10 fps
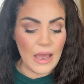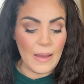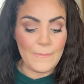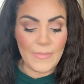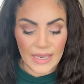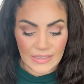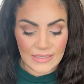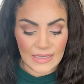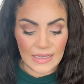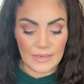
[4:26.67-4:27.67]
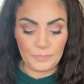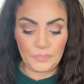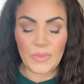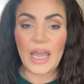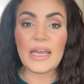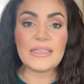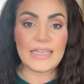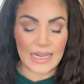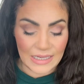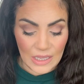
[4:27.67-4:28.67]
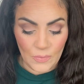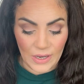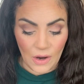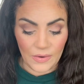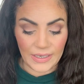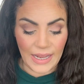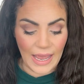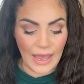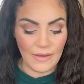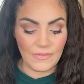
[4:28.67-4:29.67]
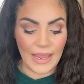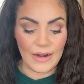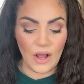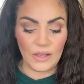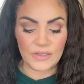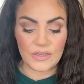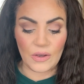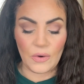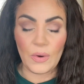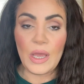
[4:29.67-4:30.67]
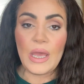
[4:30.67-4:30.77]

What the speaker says: medicine, data that we already have, and also